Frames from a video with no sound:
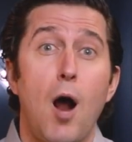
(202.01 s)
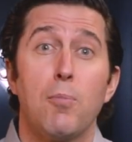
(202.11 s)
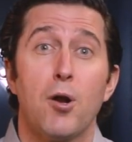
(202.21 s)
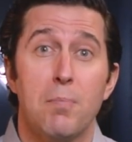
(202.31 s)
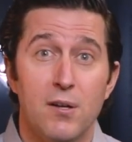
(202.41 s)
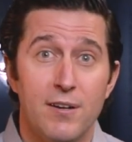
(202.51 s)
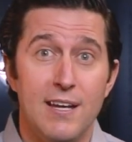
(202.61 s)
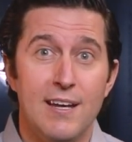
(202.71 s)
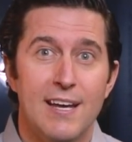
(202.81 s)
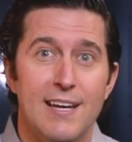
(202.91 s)

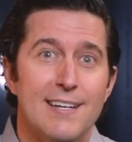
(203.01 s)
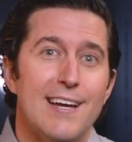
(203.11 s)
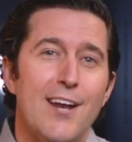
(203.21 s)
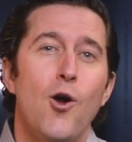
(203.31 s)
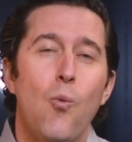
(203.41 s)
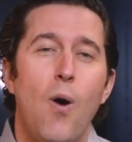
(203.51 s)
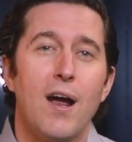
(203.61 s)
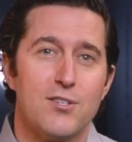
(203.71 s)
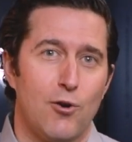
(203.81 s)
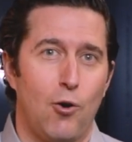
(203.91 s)
operability and know why
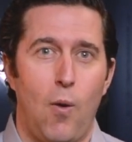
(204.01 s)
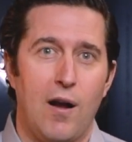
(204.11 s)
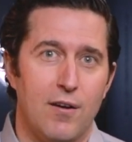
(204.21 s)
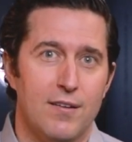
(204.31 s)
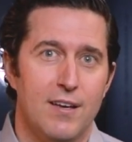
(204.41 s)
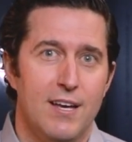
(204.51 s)
it's required.